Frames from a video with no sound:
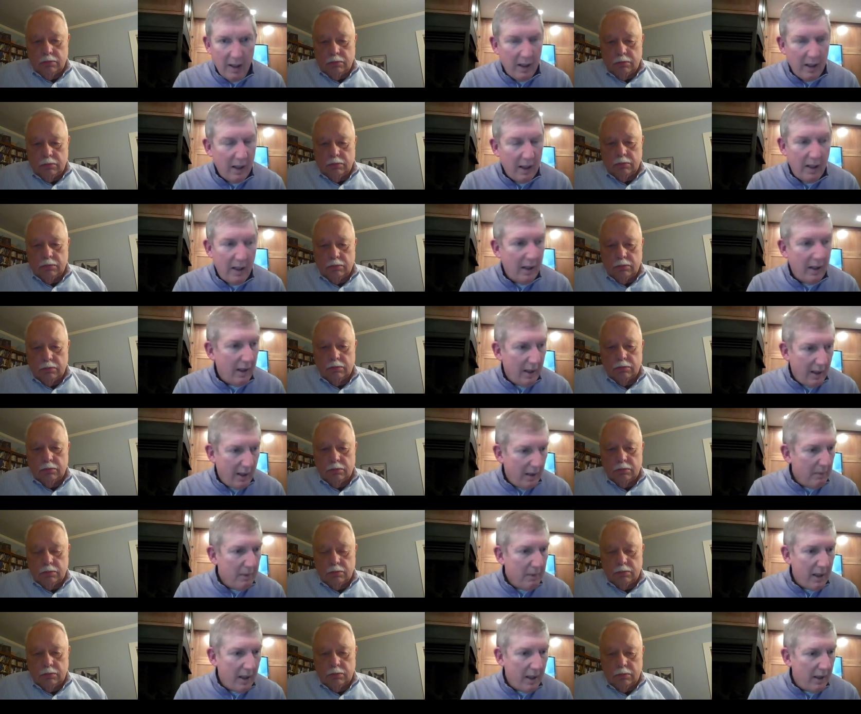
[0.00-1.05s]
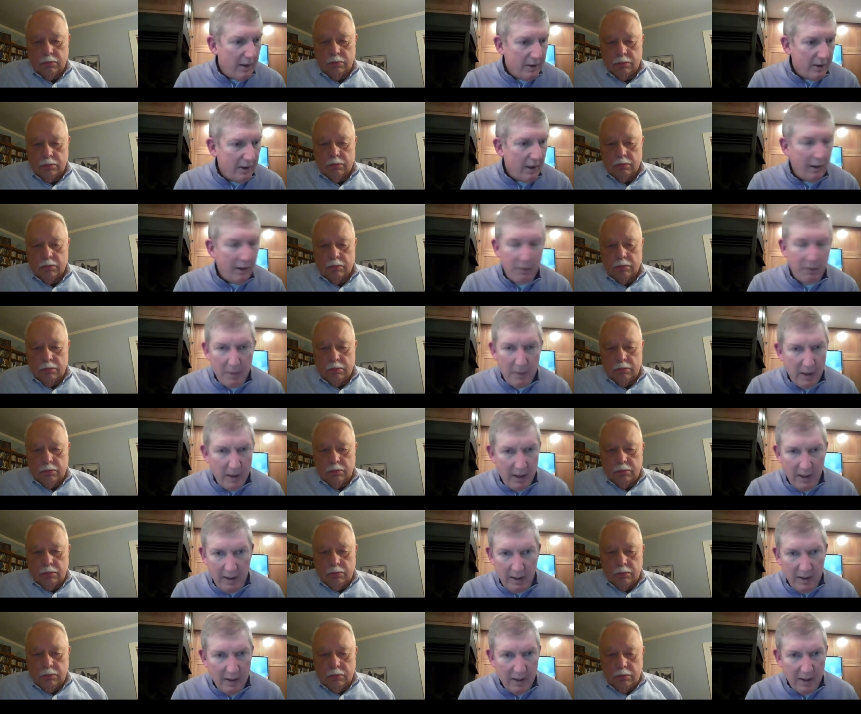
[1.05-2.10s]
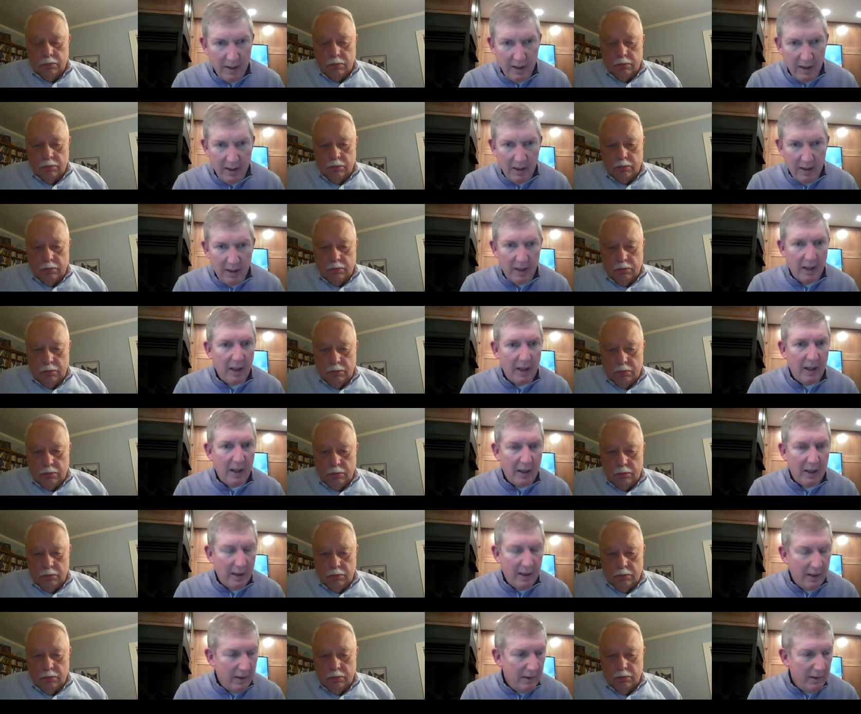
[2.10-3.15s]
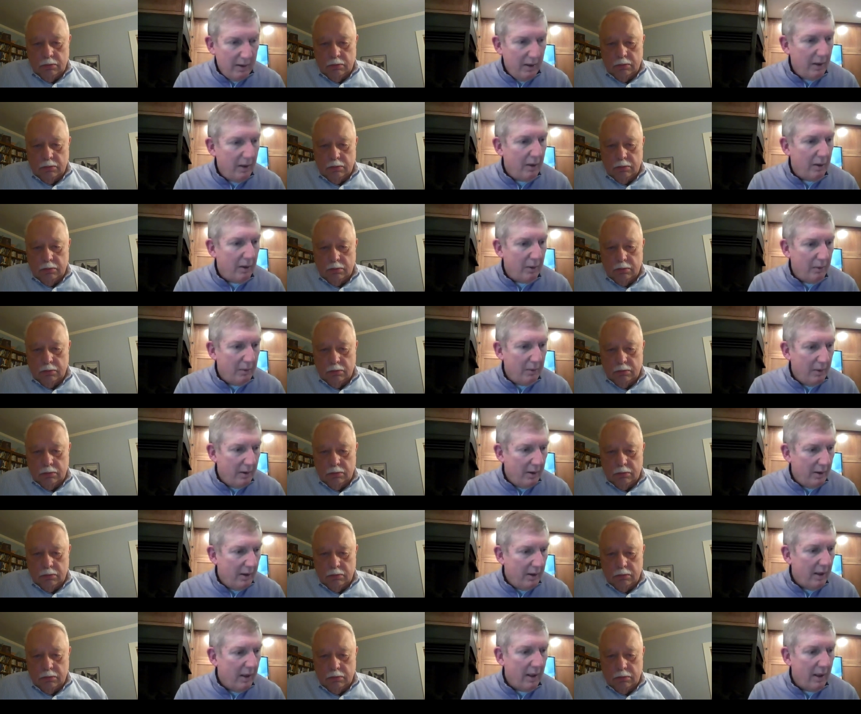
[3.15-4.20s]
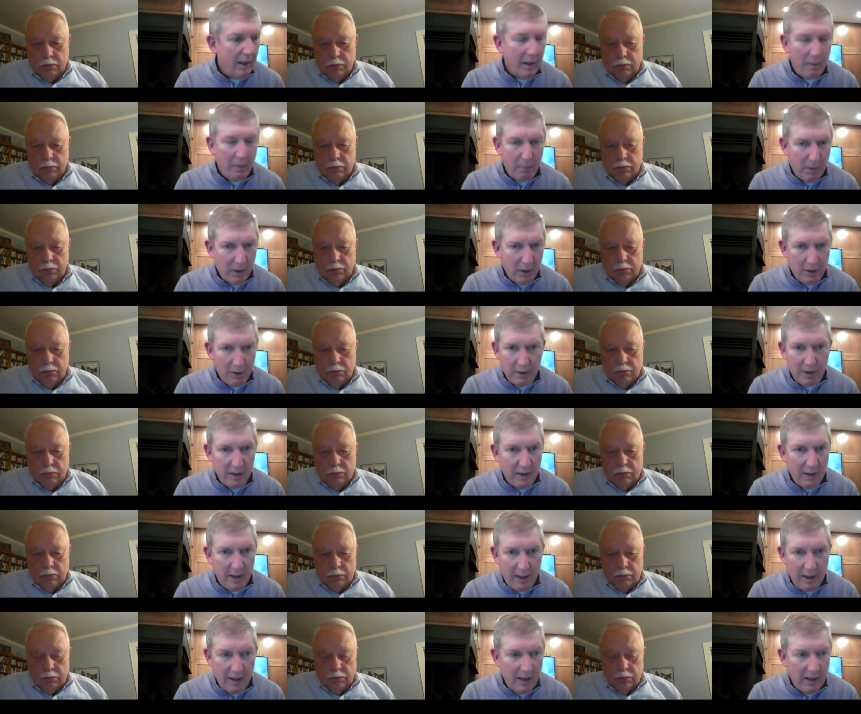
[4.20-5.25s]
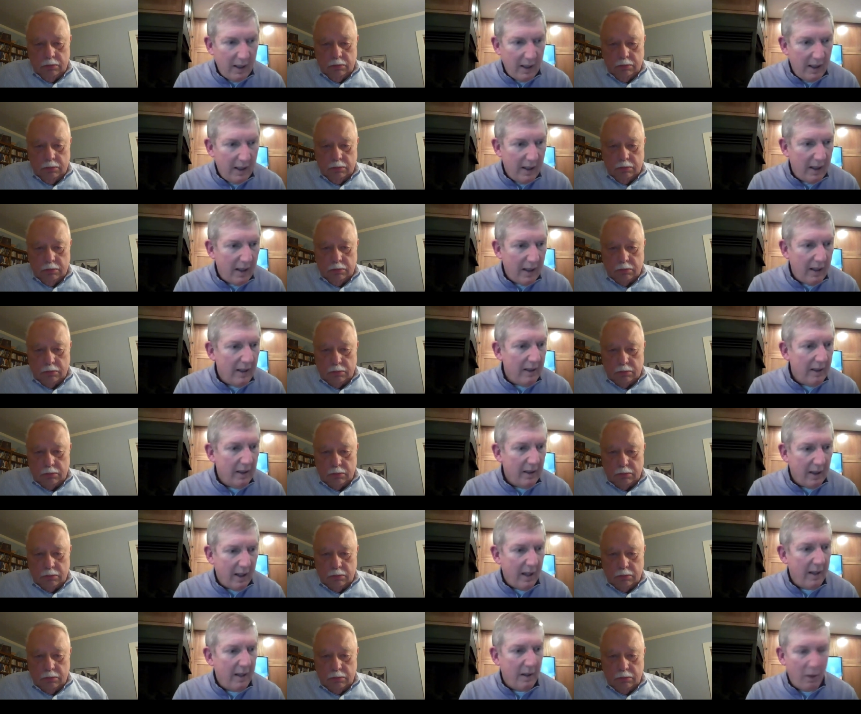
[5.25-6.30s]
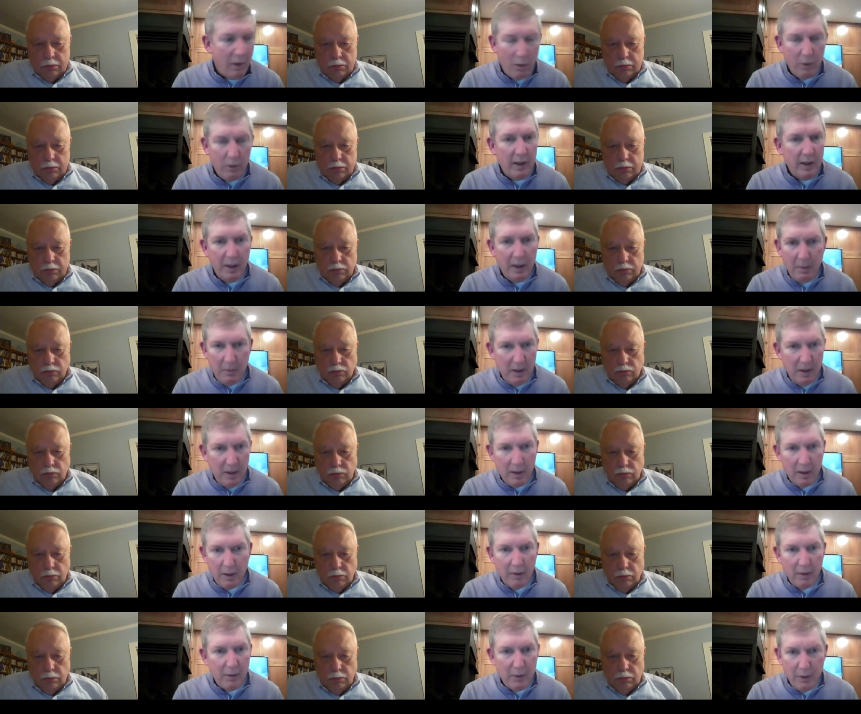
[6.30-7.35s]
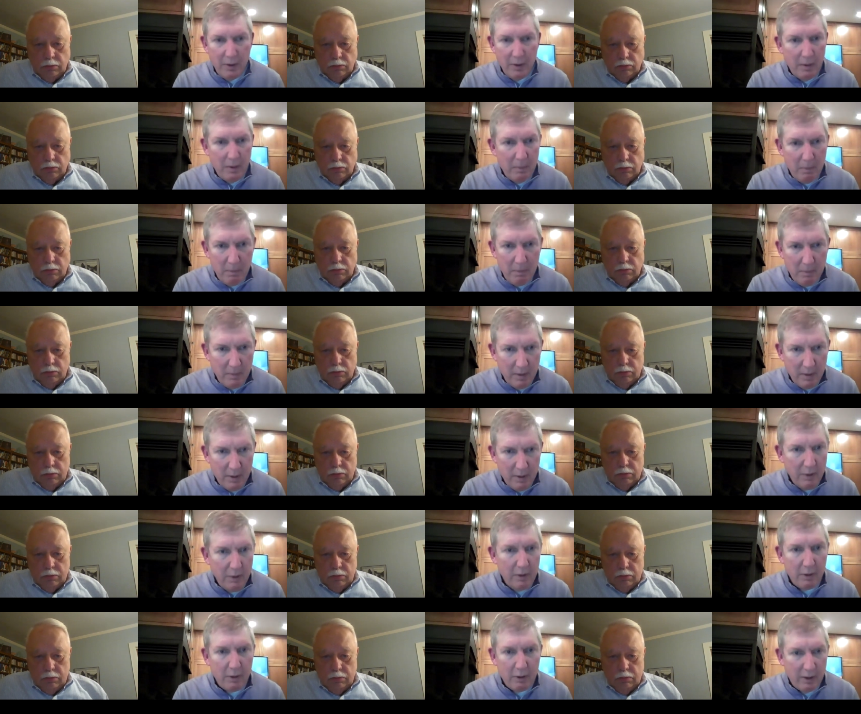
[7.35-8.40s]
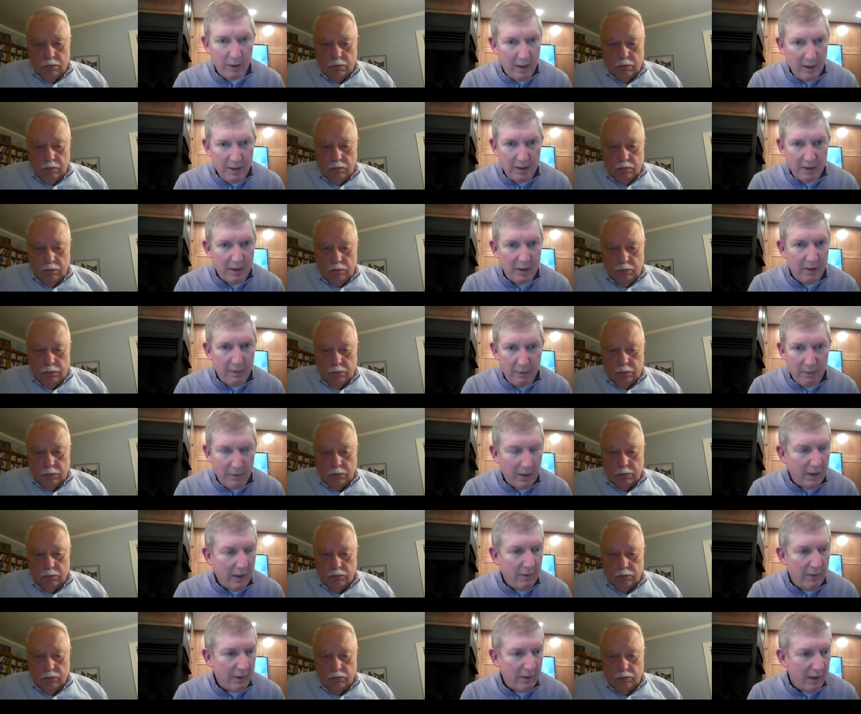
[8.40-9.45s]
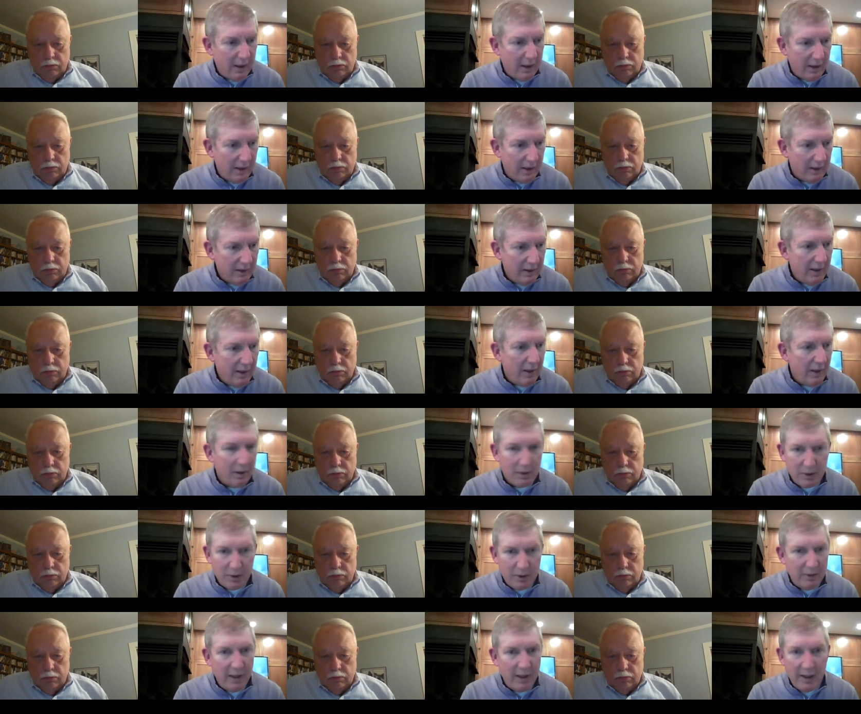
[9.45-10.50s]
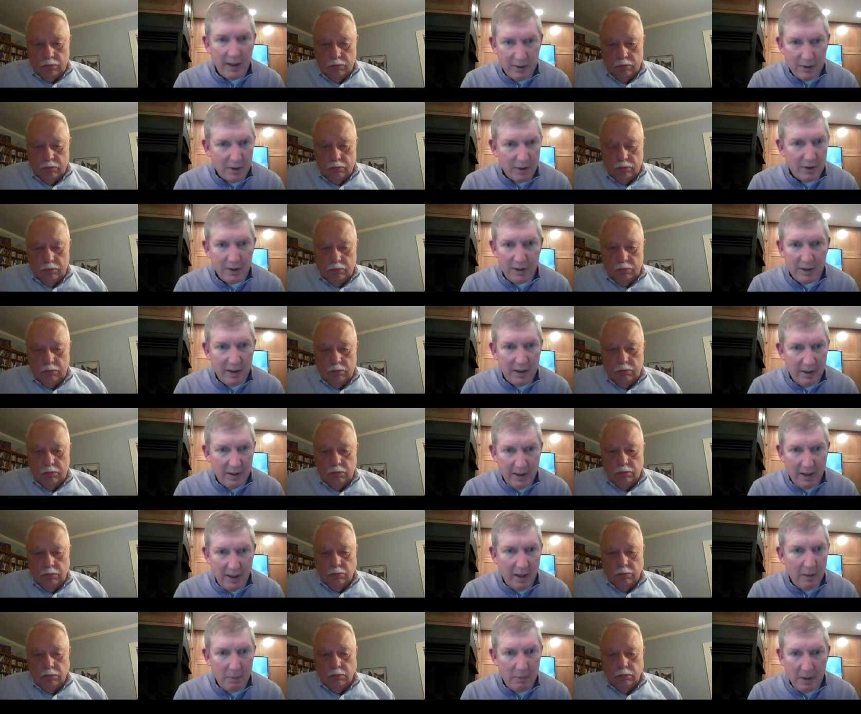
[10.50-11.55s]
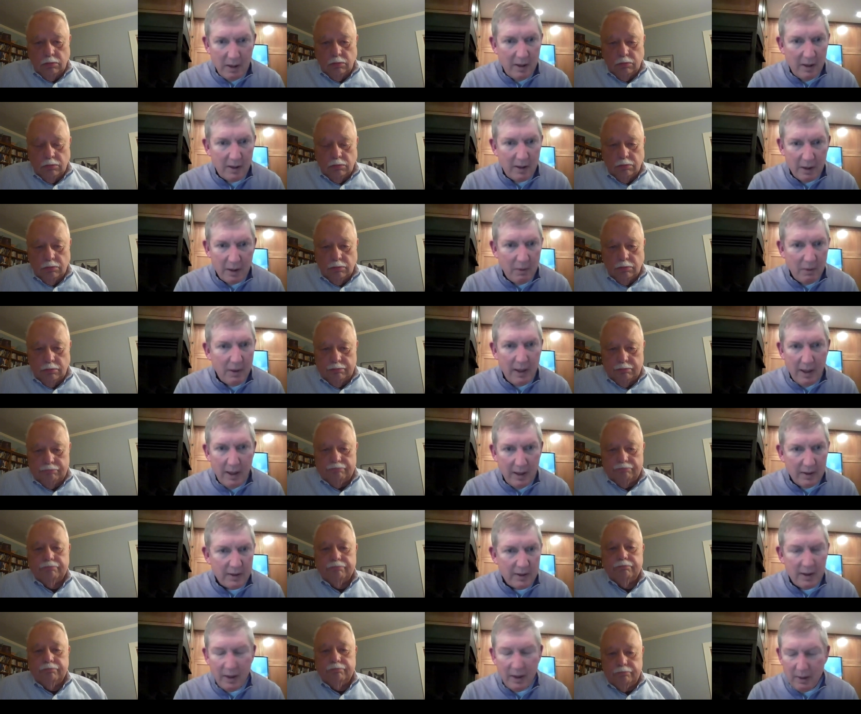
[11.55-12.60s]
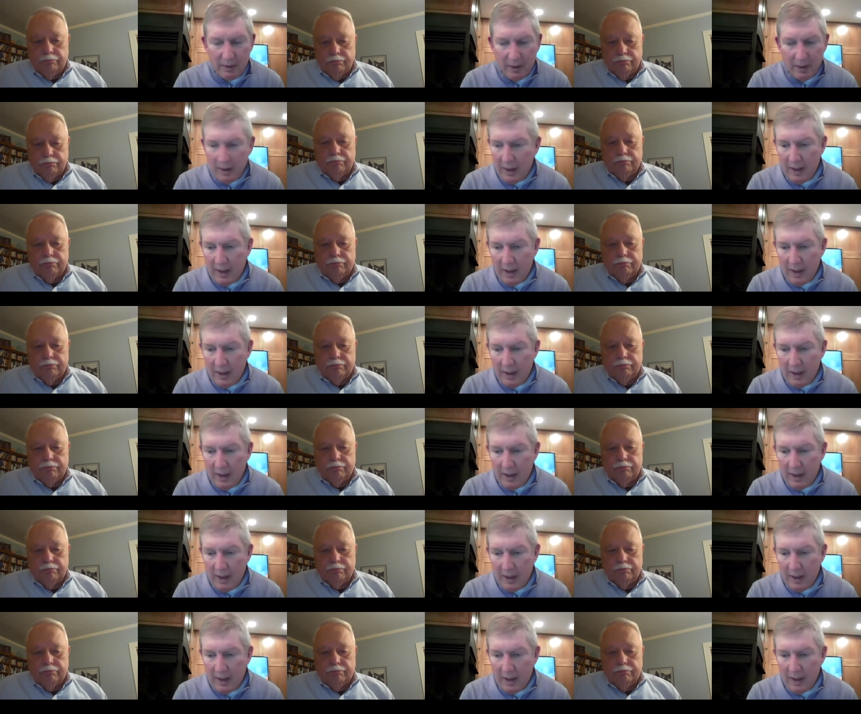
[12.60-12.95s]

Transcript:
Speaker 1: uh I'm not a self-made, uh, you know, uh, person. I, I, I, I only am here through the, through the grace of, of you know, strangers that, that helped me along the way. So,